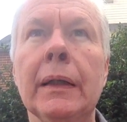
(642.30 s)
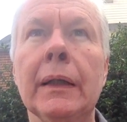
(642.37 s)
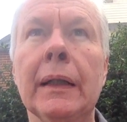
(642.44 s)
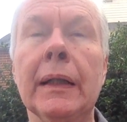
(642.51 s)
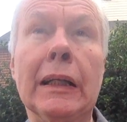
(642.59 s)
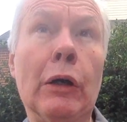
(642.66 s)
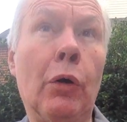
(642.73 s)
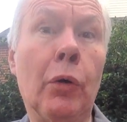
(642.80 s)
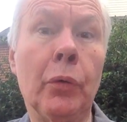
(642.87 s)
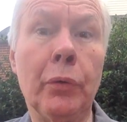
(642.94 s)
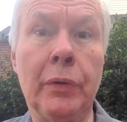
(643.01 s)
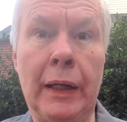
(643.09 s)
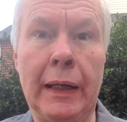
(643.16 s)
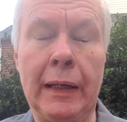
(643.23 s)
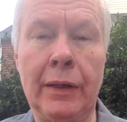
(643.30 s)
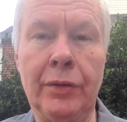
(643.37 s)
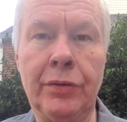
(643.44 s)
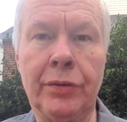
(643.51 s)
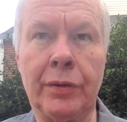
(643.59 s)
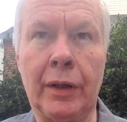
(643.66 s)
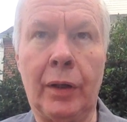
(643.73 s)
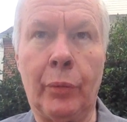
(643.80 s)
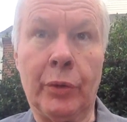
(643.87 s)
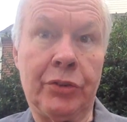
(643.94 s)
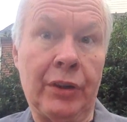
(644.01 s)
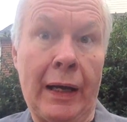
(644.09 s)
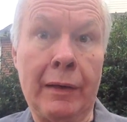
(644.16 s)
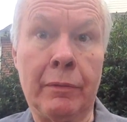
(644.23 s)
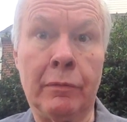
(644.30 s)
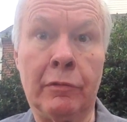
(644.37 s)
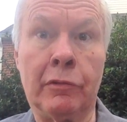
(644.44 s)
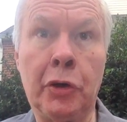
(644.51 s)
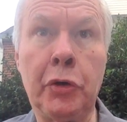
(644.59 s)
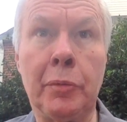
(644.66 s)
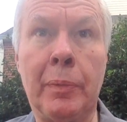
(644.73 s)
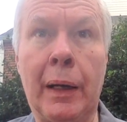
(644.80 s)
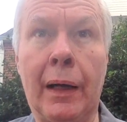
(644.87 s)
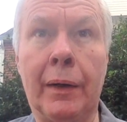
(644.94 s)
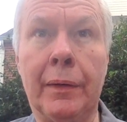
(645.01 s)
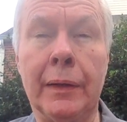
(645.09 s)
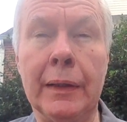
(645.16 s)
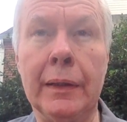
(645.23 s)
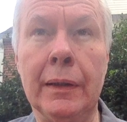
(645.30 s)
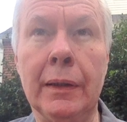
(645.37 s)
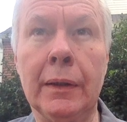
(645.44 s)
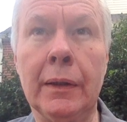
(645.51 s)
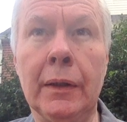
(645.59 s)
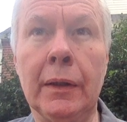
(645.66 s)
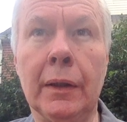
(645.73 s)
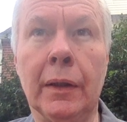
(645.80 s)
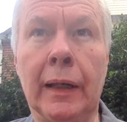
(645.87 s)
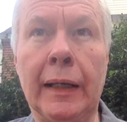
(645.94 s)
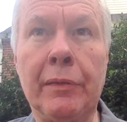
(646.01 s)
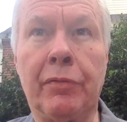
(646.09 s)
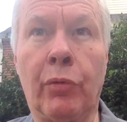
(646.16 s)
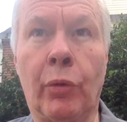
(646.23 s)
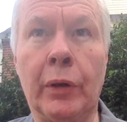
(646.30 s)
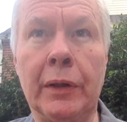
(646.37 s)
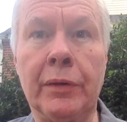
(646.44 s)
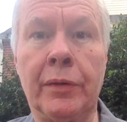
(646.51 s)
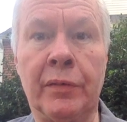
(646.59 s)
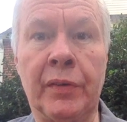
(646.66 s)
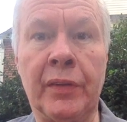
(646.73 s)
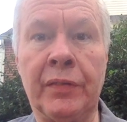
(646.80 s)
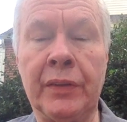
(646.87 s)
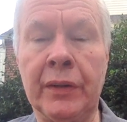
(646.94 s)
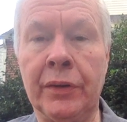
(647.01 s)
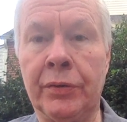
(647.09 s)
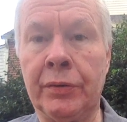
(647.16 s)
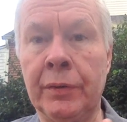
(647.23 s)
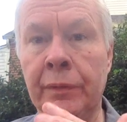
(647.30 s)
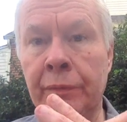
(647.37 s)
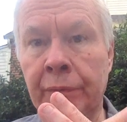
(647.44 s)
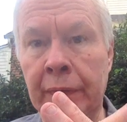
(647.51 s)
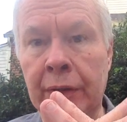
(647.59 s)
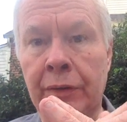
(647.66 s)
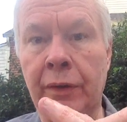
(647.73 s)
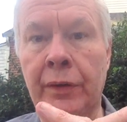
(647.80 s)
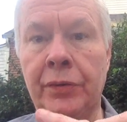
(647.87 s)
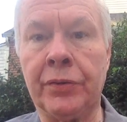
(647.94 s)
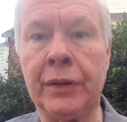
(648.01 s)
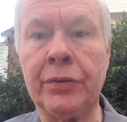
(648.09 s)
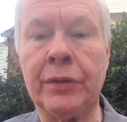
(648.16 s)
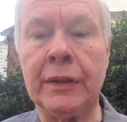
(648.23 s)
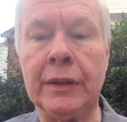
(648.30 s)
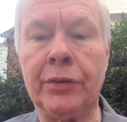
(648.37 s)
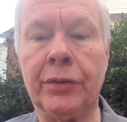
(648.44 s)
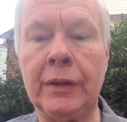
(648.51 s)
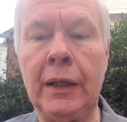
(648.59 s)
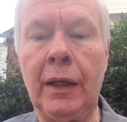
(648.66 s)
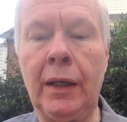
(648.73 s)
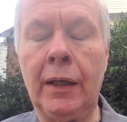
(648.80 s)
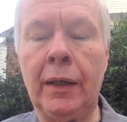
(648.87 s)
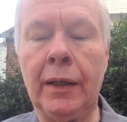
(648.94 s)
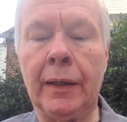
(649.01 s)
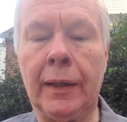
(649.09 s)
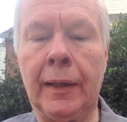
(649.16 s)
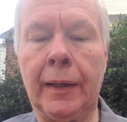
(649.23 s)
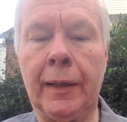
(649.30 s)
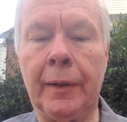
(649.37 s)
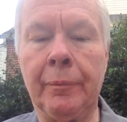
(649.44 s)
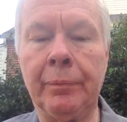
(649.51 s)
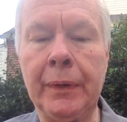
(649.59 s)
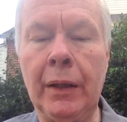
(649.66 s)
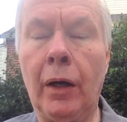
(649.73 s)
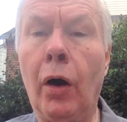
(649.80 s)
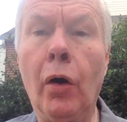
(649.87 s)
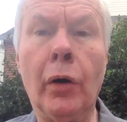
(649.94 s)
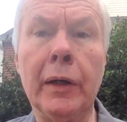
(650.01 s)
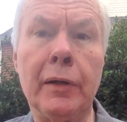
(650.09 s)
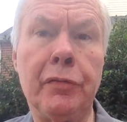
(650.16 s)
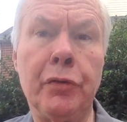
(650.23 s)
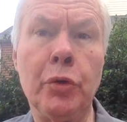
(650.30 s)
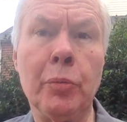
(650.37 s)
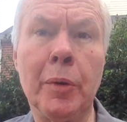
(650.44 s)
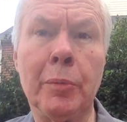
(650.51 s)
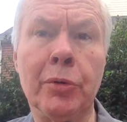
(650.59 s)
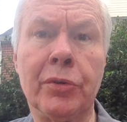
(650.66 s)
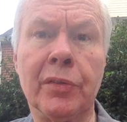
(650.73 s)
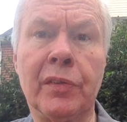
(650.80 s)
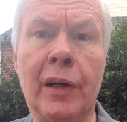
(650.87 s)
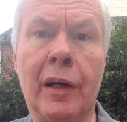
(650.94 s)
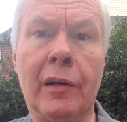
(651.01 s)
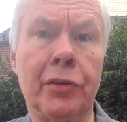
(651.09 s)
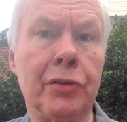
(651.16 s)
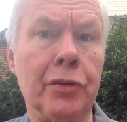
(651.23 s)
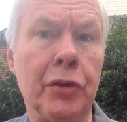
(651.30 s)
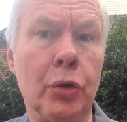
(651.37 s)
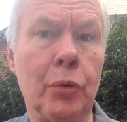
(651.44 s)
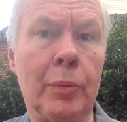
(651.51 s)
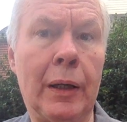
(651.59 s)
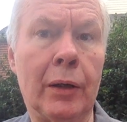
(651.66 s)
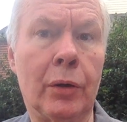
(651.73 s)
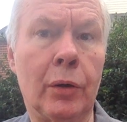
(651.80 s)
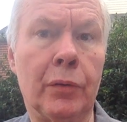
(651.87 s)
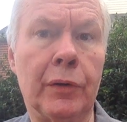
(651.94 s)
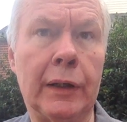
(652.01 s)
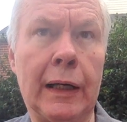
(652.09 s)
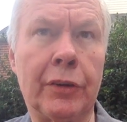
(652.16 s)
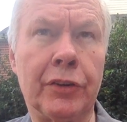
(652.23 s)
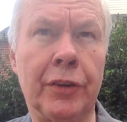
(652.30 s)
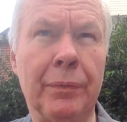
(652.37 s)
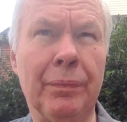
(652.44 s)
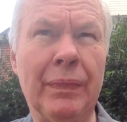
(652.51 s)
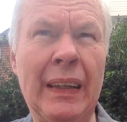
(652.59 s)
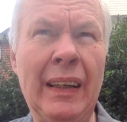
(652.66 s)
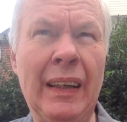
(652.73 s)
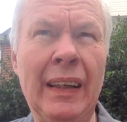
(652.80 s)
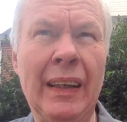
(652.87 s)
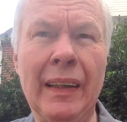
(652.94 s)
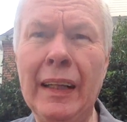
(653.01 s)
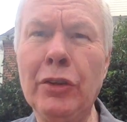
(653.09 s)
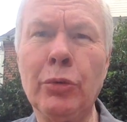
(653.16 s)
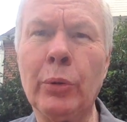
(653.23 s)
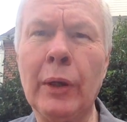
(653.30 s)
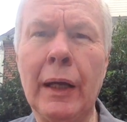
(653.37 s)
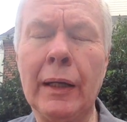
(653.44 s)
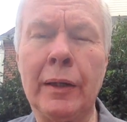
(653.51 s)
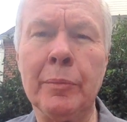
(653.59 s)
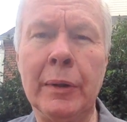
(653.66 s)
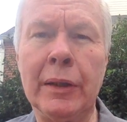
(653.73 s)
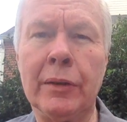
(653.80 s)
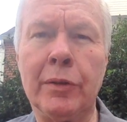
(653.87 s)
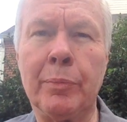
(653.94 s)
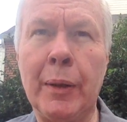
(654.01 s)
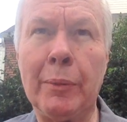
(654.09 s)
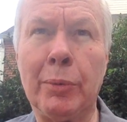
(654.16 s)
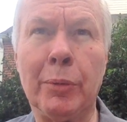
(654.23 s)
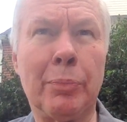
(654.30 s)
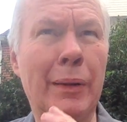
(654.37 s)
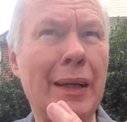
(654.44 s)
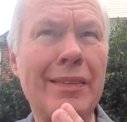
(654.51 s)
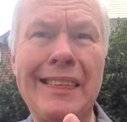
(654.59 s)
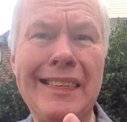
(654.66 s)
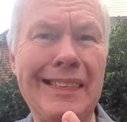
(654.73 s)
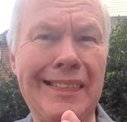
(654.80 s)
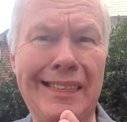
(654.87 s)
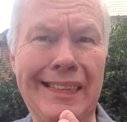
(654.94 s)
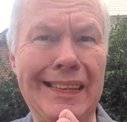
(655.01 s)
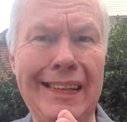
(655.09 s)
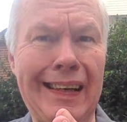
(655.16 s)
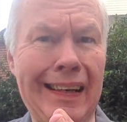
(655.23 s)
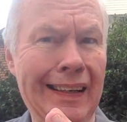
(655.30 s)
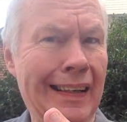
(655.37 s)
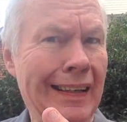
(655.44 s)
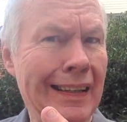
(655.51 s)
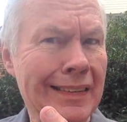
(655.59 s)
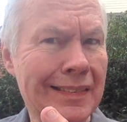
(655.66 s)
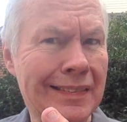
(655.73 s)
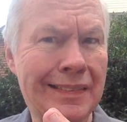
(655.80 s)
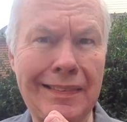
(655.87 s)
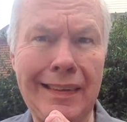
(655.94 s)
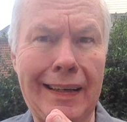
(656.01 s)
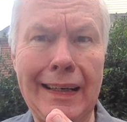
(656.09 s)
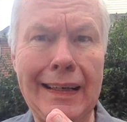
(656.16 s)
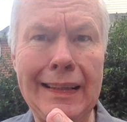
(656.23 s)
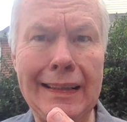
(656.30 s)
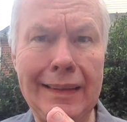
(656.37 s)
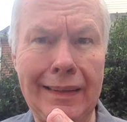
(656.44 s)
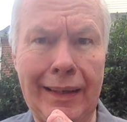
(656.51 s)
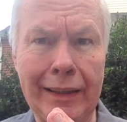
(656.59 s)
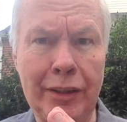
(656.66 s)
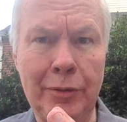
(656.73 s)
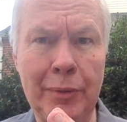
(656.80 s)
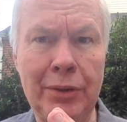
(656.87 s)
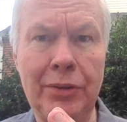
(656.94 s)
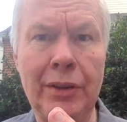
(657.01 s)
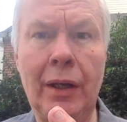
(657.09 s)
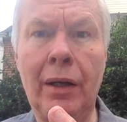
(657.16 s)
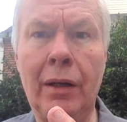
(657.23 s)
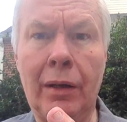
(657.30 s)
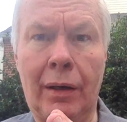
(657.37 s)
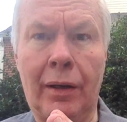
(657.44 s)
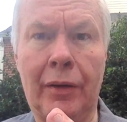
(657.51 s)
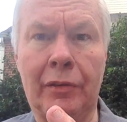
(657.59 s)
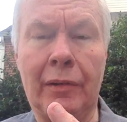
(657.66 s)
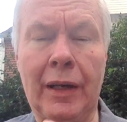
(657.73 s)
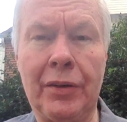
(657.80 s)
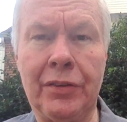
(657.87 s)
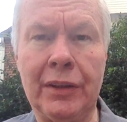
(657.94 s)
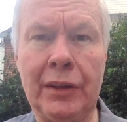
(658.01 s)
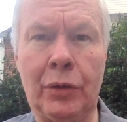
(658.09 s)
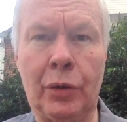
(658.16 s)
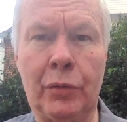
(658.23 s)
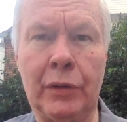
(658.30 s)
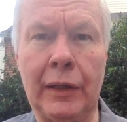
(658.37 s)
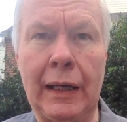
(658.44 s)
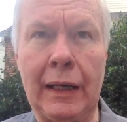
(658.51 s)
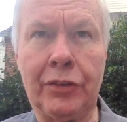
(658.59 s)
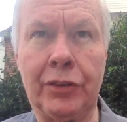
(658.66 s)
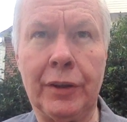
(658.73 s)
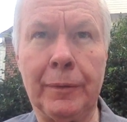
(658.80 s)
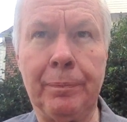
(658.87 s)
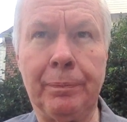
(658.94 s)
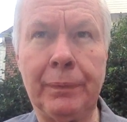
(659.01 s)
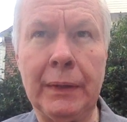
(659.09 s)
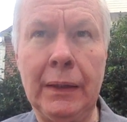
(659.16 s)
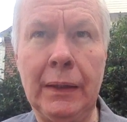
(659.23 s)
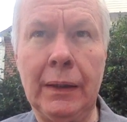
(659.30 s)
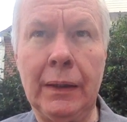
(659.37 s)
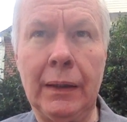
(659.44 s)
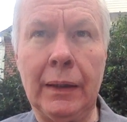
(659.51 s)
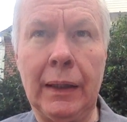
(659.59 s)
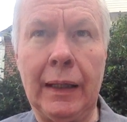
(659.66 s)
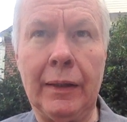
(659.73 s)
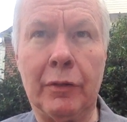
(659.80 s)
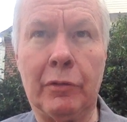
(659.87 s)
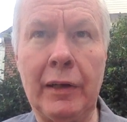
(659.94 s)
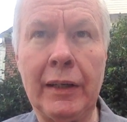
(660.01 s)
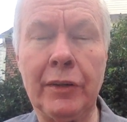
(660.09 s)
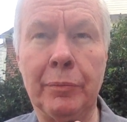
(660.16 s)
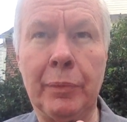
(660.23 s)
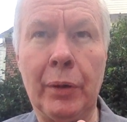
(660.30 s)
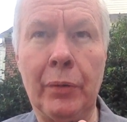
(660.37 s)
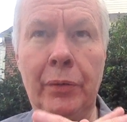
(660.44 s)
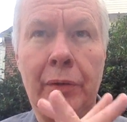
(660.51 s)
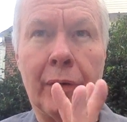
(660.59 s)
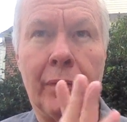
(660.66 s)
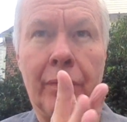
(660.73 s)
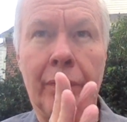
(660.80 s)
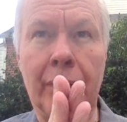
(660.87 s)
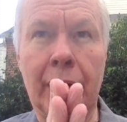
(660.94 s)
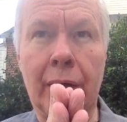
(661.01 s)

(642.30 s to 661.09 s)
In the old days, which I wrote about, the late 40s, the 50s, into the 60s, only a few members of Congress knew about covert action. Things were not committed to paper. Presidents did not sign documents authorizing covert action. And the record both of